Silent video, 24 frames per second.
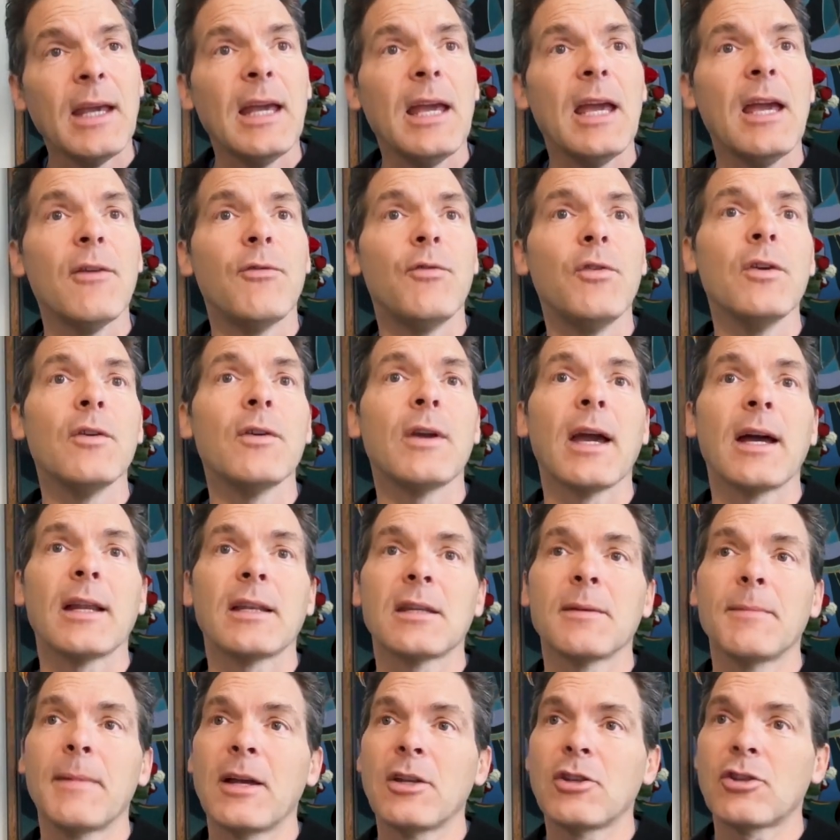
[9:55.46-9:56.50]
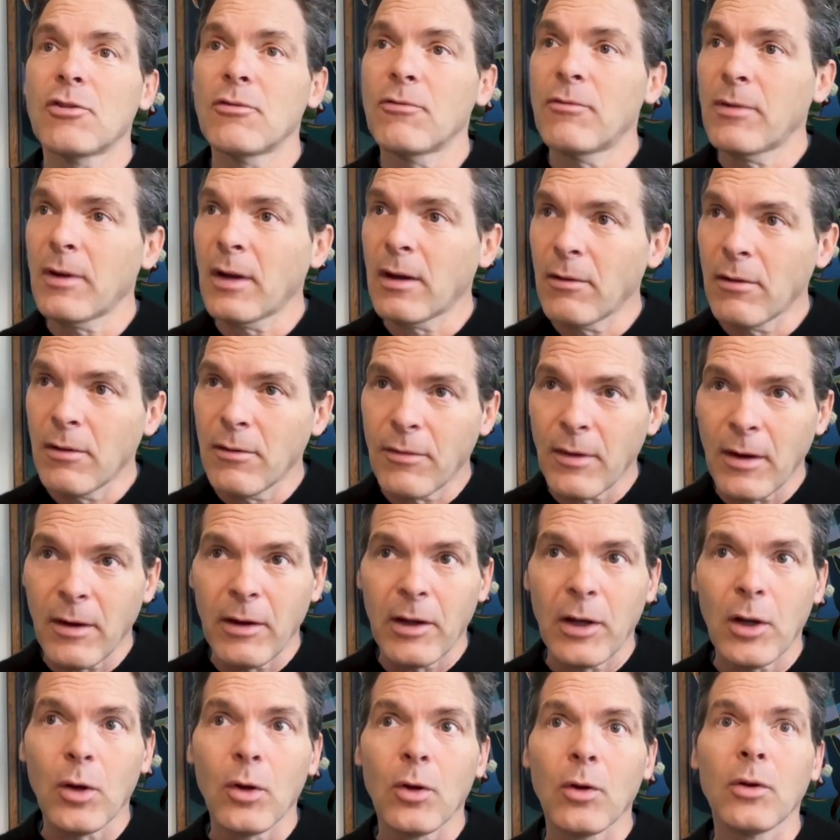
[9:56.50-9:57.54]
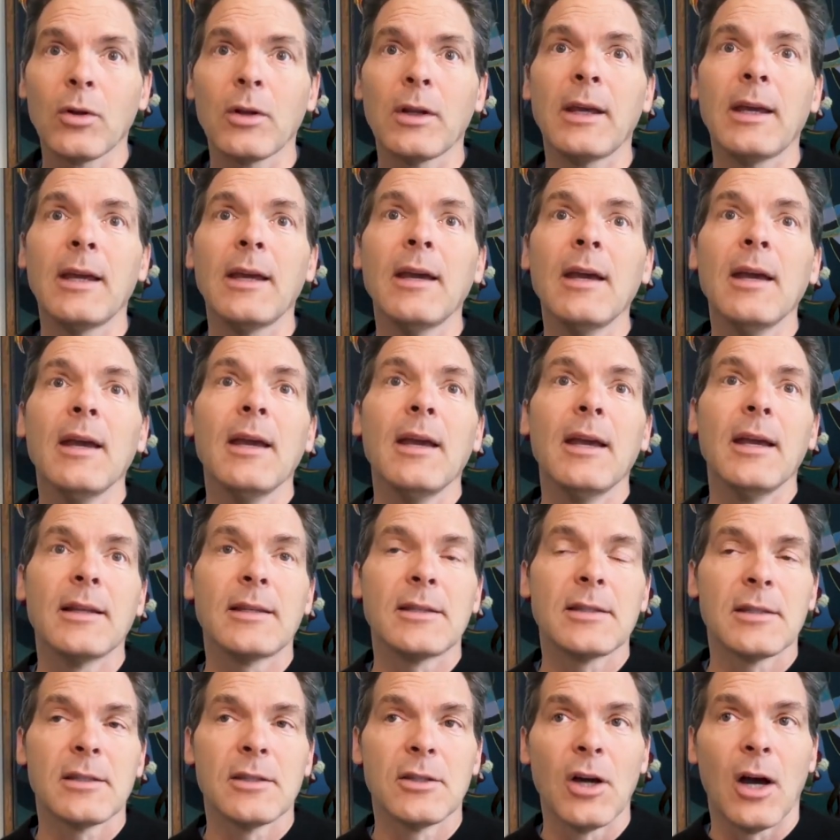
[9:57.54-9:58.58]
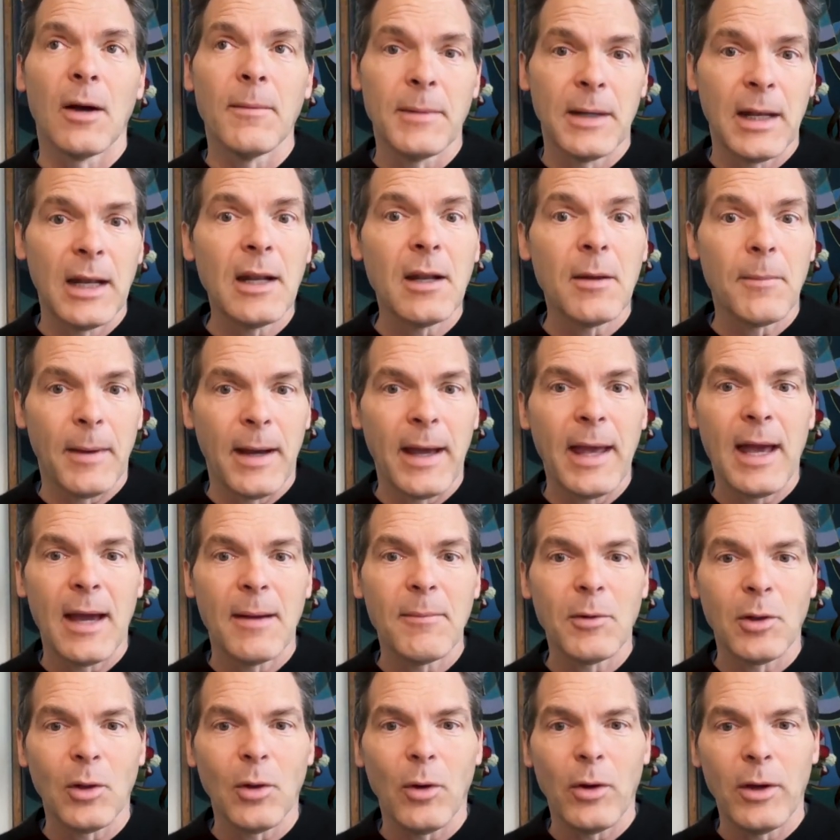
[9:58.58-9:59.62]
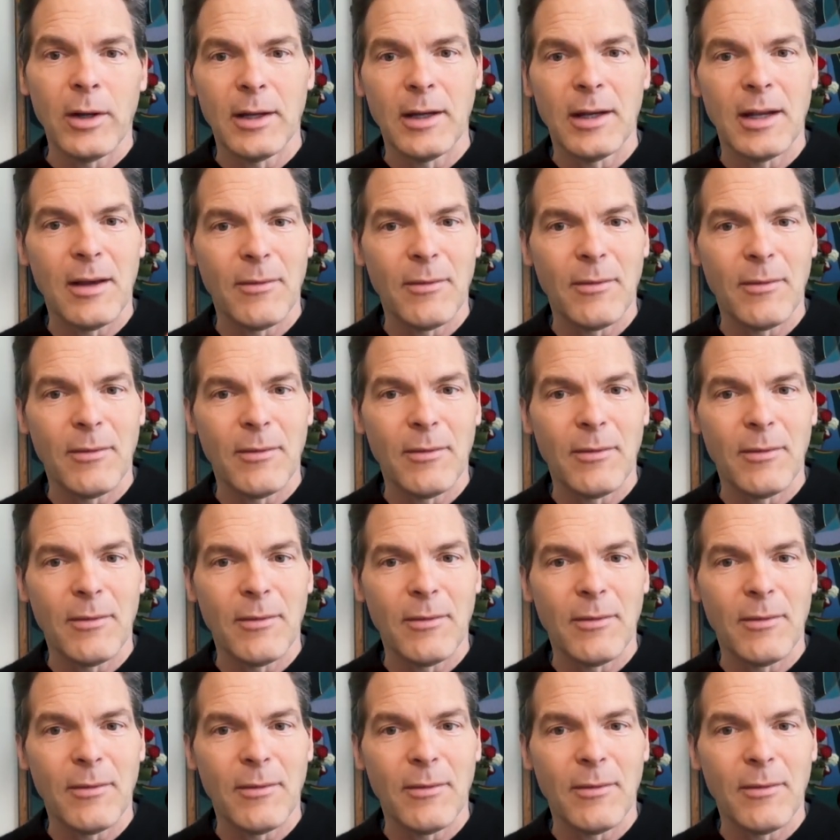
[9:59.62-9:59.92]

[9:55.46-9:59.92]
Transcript: If you get dementia very, very early, it's dominated by amyloid, and